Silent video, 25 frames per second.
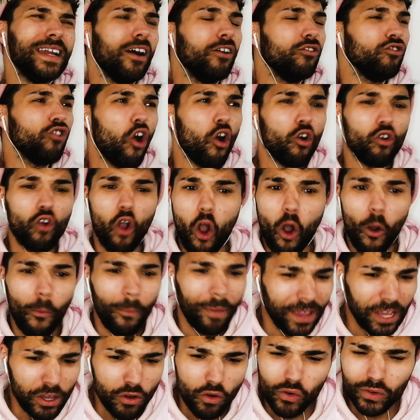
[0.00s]
We are not
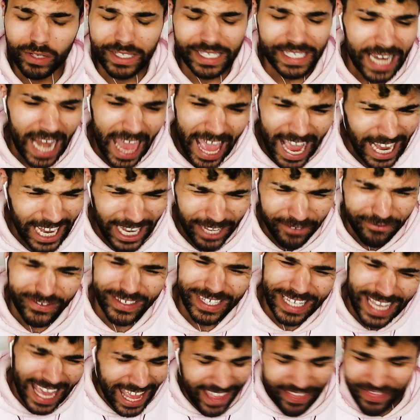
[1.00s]
going to be your
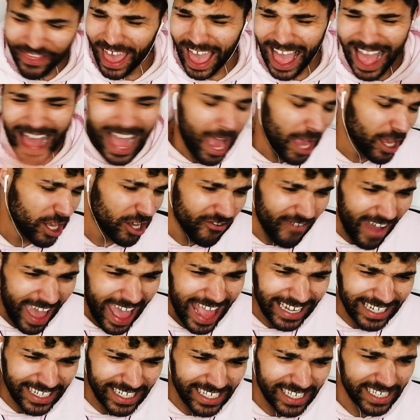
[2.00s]
slaves. Get that out of your
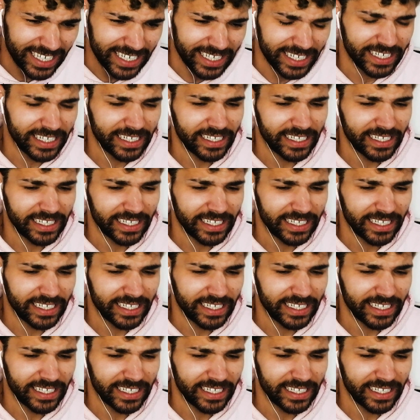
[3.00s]
head.